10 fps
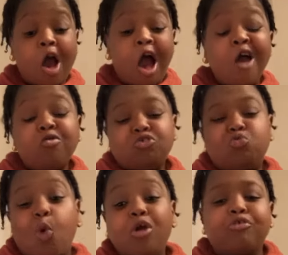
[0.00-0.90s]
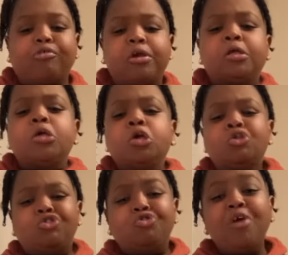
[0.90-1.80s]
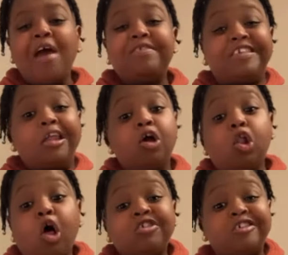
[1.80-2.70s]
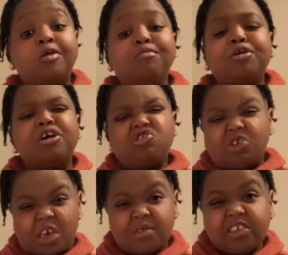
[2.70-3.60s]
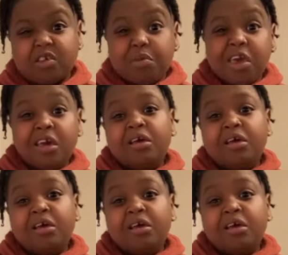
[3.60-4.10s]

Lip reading: I was wondering, do you have Santa Claus' number? Could you give it to me?